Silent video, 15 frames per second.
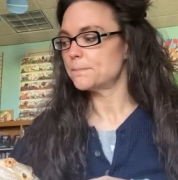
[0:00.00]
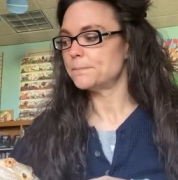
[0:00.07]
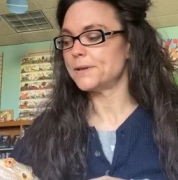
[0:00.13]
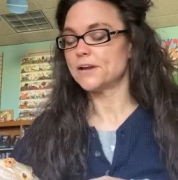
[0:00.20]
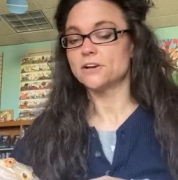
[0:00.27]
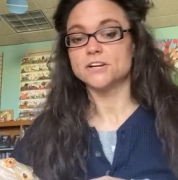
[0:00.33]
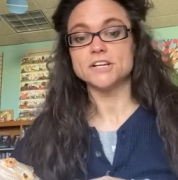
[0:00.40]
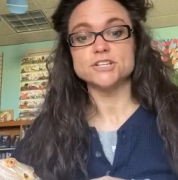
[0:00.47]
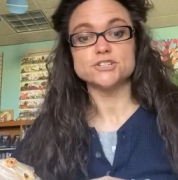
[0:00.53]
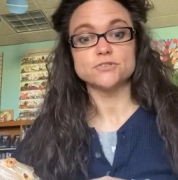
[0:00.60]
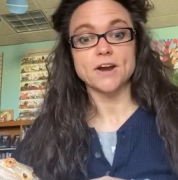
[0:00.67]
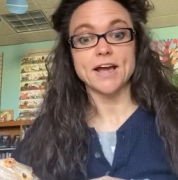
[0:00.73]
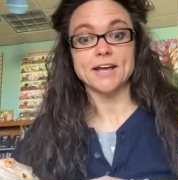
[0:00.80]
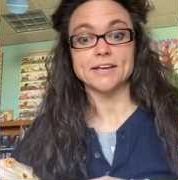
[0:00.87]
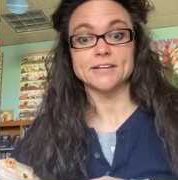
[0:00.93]
Bearded
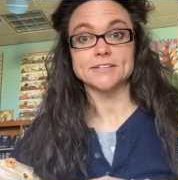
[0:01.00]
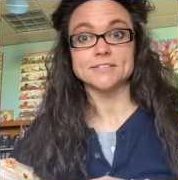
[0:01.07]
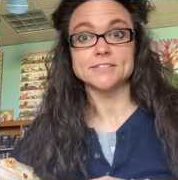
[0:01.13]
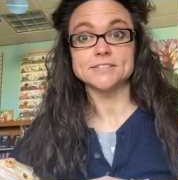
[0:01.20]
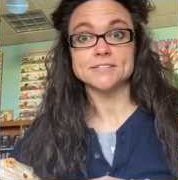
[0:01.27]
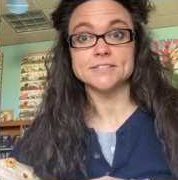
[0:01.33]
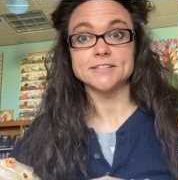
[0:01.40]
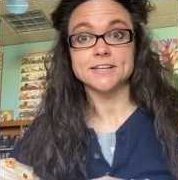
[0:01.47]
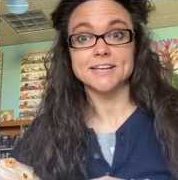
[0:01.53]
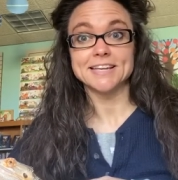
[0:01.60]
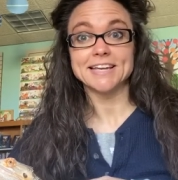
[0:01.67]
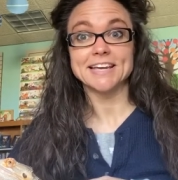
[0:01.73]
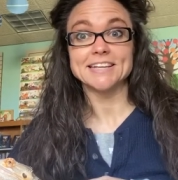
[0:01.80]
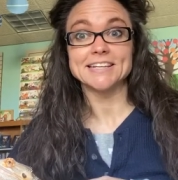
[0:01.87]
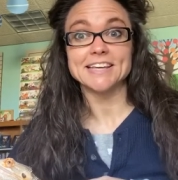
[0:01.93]
dragons
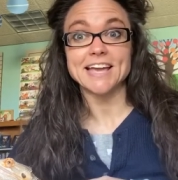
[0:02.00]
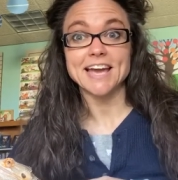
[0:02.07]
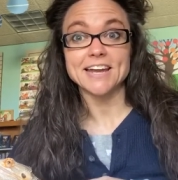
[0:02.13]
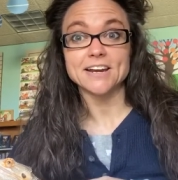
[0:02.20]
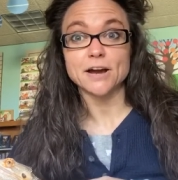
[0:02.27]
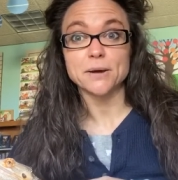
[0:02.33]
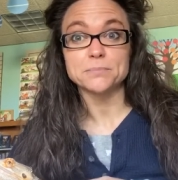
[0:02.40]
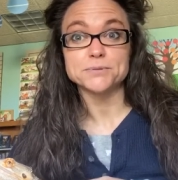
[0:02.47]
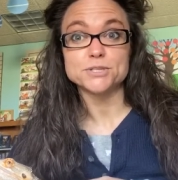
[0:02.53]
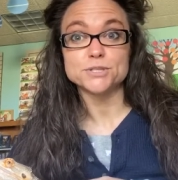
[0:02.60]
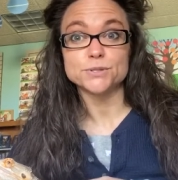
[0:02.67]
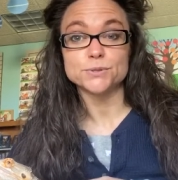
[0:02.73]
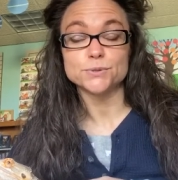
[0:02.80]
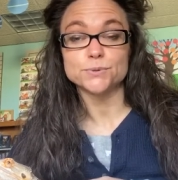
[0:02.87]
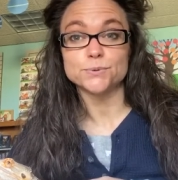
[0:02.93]
can get up
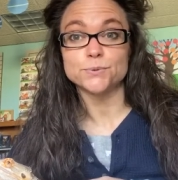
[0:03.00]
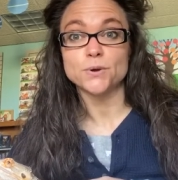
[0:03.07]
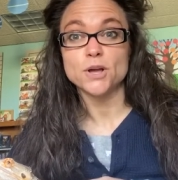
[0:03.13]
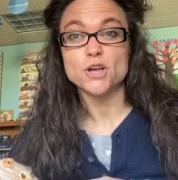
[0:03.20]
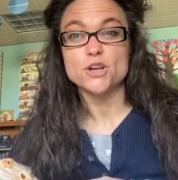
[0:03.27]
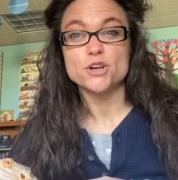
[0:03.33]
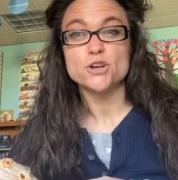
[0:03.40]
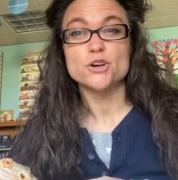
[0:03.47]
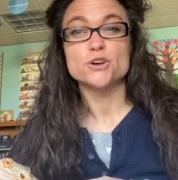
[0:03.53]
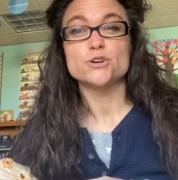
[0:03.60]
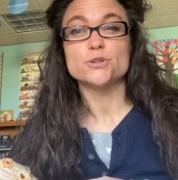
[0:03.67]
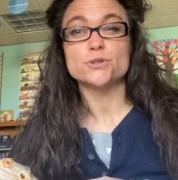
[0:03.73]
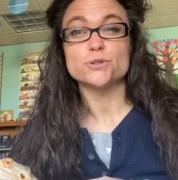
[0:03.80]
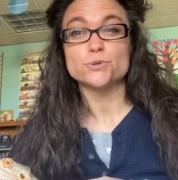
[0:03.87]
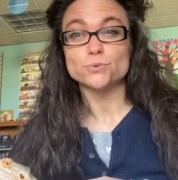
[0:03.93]
to
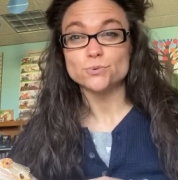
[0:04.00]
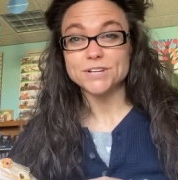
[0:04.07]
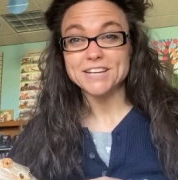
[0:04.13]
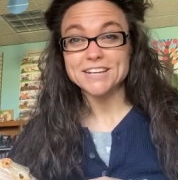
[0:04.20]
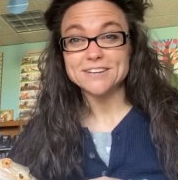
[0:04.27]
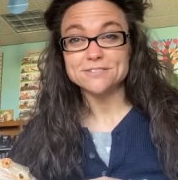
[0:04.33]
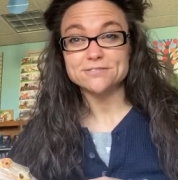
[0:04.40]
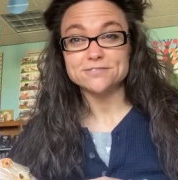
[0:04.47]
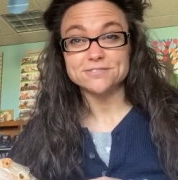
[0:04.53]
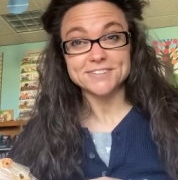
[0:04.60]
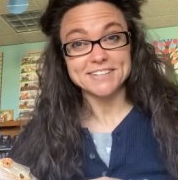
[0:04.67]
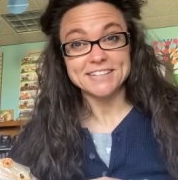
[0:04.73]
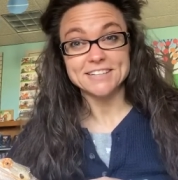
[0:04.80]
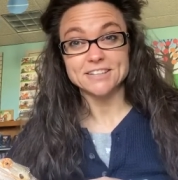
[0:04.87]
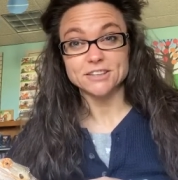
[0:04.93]
three
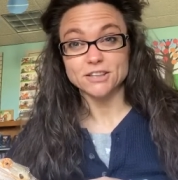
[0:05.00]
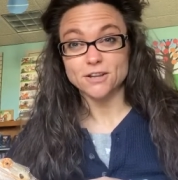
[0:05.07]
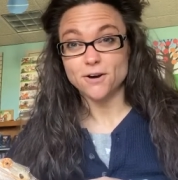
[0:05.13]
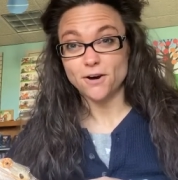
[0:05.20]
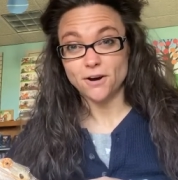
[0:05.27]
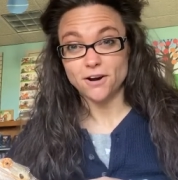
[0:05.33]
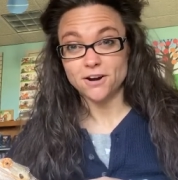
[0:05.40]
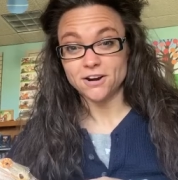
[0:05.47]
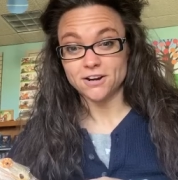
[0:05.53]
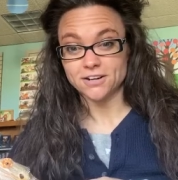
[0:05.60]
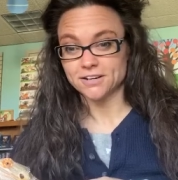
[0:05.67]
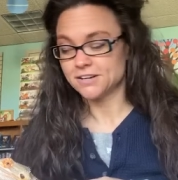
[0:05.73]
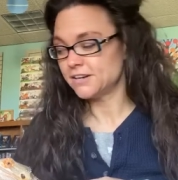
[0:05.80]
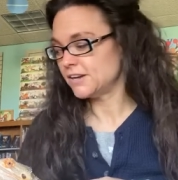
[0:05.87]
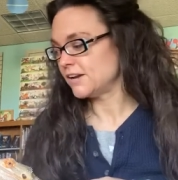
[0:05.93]
feet
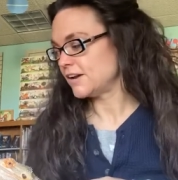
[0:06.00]
long.